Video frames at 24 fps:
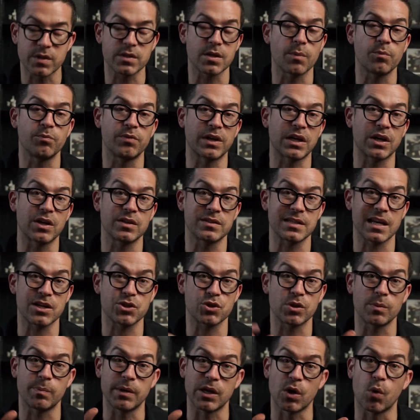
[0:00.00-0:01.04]
some variants
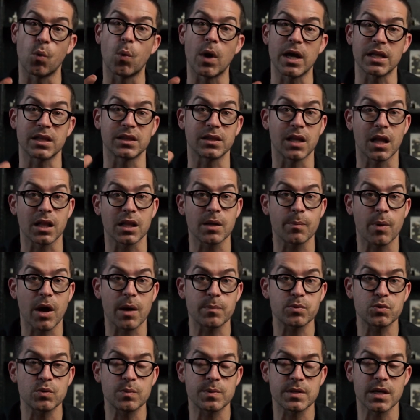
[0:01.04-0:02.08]
actually being a white lollipop
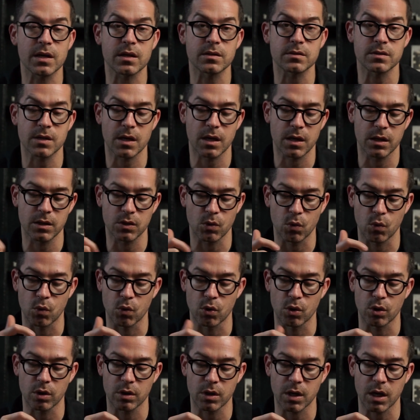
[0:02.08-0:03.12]
sweep seconds hand,
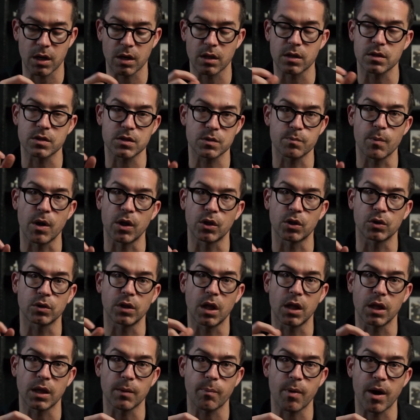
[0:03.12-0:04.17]
or kind of the smaller
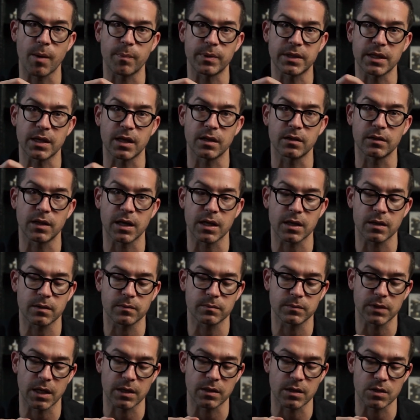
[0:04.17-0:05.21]
lollipop at the end,
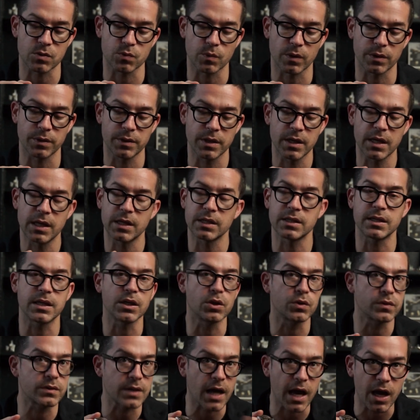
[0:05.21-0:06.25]
like this one.
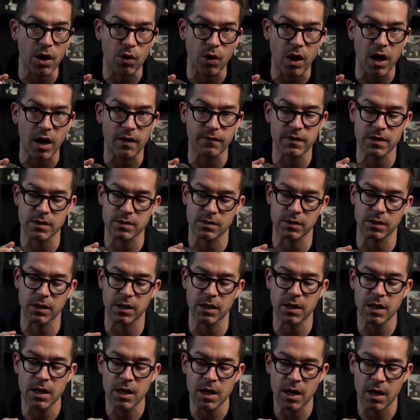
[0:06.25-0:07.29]
Gilt dial,
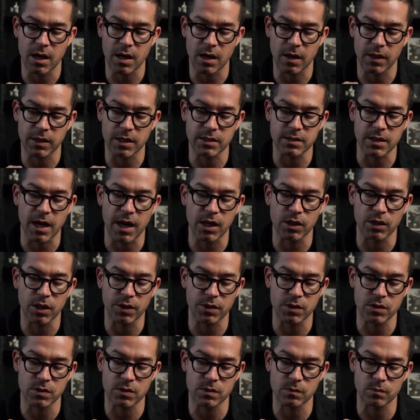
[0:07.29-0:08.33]
obviously. The dial on
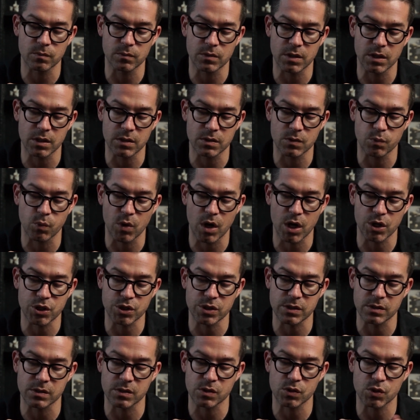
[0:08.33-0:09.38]
this watch
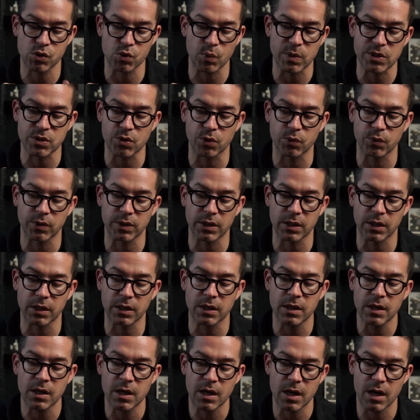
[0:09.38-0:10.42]
is Swiss
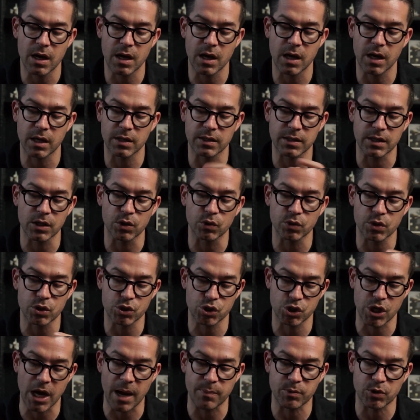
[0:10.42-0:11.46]
only, gilt
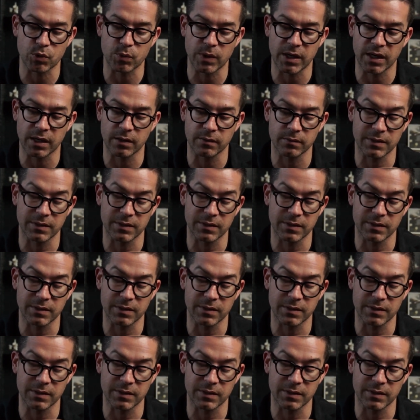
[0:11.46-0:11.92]
chapter ring.